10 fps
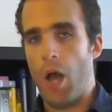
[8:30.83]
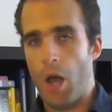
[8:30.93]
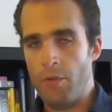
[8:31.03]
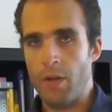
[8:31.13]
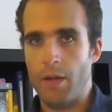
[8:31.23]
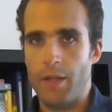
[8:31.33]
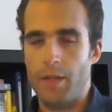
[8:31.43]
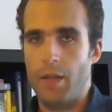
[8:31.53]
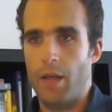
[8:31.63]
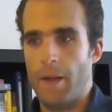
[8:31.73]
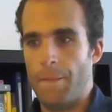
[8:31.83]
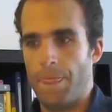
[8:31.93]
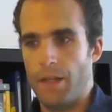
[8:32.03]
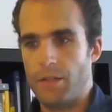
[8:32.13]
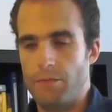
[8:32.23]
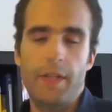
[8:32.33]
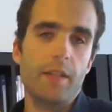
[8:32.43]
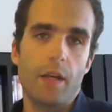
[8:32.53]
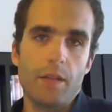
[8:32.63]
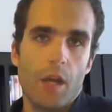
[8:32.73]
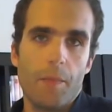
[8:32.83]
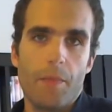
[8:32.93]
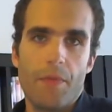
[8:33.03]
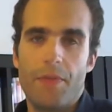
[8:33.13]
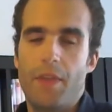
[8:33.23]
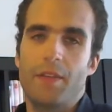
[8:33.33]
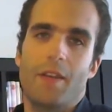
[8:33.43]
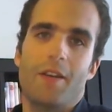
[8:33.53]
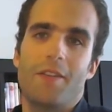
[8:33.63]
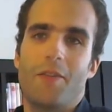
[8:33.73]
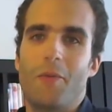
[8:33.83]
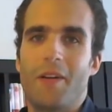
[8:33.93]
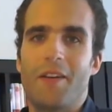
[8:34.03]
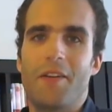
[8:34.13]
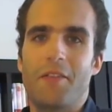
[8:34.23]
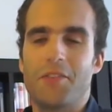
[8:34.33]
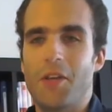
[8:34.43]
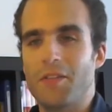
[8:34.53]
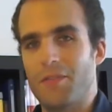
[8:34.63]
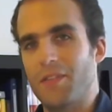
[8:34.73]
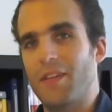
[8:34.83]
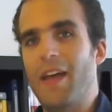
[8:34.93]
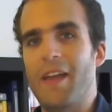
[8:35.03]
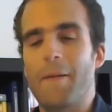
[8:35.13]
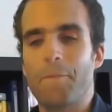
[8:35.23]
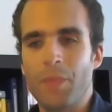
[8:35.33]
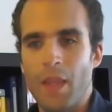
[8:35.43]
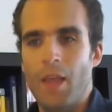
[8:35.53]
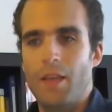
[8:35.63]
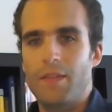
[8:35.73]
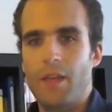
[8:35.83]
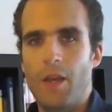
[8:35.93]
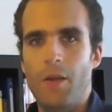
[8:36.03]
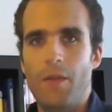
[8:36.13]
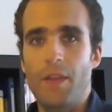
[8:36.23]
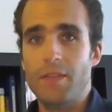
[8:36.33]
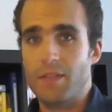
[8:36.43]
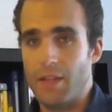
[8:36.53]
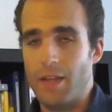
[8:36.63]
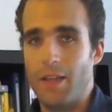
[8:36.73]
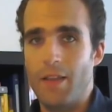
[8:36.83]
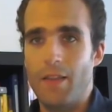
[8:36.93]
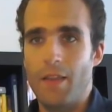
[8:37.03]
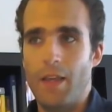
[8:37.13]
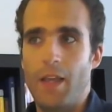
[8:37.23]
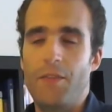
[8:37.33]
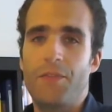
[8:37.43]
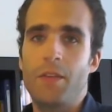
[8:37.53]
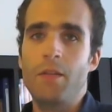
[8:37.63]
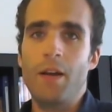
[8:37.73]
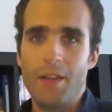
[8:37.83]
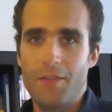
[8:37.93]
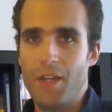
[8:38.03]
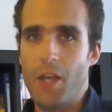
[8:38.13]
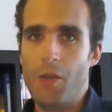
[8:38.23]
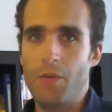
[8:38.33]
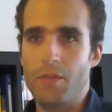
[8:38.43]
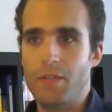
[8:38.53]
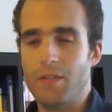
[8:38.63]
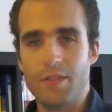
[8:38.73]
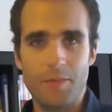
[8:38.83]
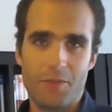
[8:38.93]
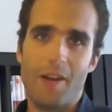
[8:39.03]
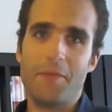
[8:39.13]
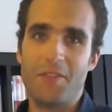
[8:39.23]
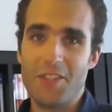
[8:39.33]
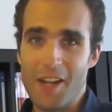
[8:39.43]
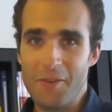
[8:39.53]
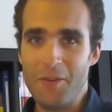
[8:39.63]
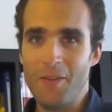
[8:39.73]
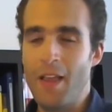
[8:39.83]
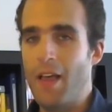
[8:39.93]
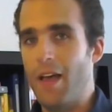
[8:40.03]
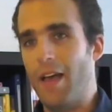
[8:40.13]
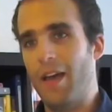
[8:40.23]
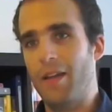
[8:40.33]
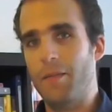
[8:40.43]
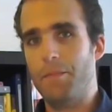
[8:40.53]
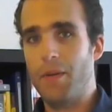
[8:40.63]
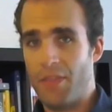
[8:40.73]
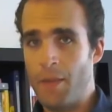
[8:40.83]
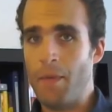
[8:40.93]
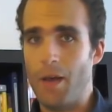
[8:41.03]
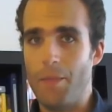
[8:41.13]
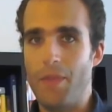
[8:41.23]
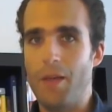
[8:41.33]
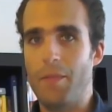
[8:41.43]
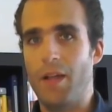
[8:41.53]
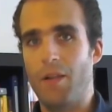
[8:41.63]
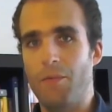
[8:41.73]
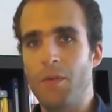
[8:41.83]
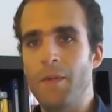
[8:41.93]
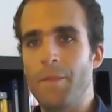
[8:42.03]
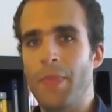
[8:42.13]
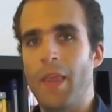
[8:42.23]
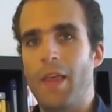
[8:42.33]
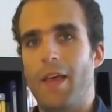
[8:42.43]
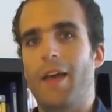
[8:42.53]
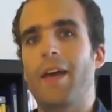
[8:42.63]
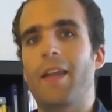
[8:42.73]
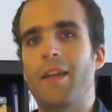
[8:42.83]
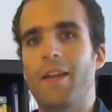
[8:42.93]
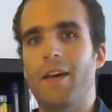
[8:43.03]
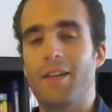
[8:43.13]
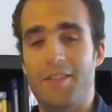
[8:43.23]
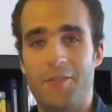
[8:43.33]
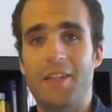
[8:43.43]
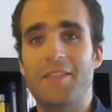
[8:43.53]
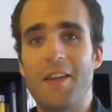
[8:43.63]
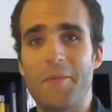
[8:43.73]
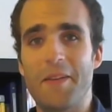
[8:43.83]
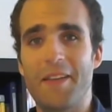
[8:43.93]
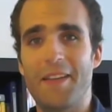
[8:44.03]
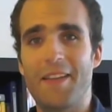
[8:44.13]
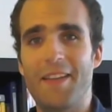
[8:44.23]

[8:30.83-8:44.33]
online to read good code, but these are the one I've chosen for today. So this is it. If you liked the video, just subscribe to the channel and put a thumb up. That'd be helpful. And I'll see you next time.